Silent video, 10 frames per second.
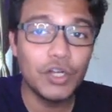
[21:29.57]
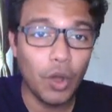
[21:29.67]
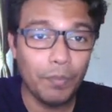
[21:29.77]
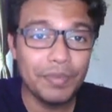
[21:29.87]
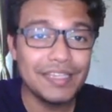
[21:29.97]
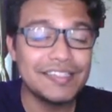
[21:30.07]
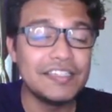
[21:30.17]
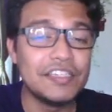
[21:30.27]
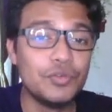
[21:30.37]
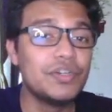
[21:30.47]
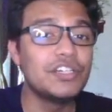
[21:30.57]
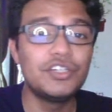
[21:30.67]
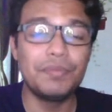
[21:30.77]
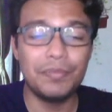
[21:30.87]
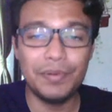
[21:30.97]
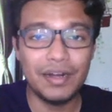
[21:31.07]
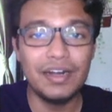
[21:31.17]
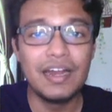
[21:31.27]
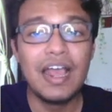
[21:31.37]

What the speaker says: topics you need to prepare.